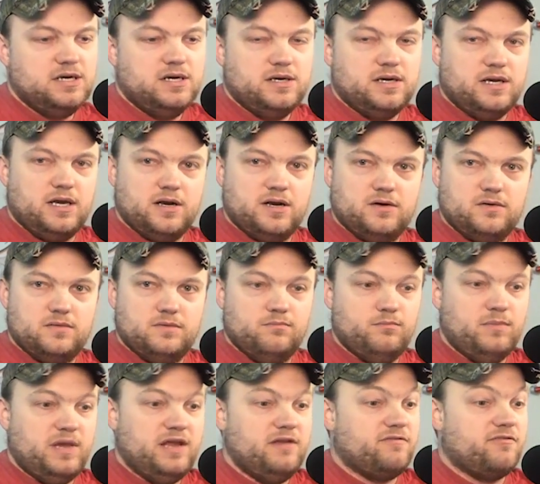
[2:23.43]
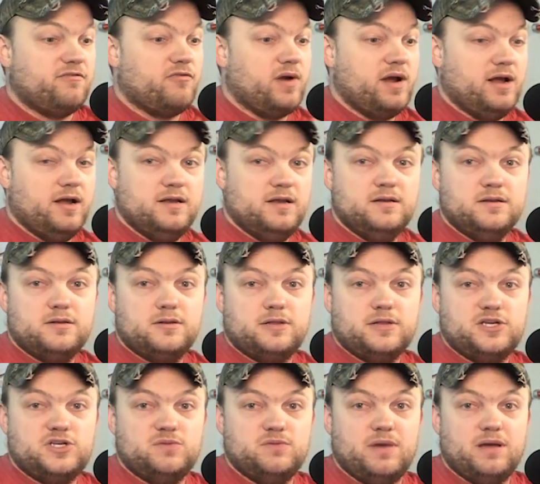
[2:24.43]
you know, meet friends
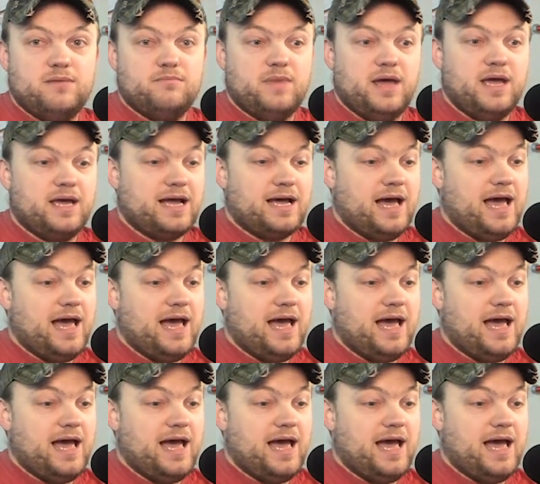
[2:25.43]
that you may make.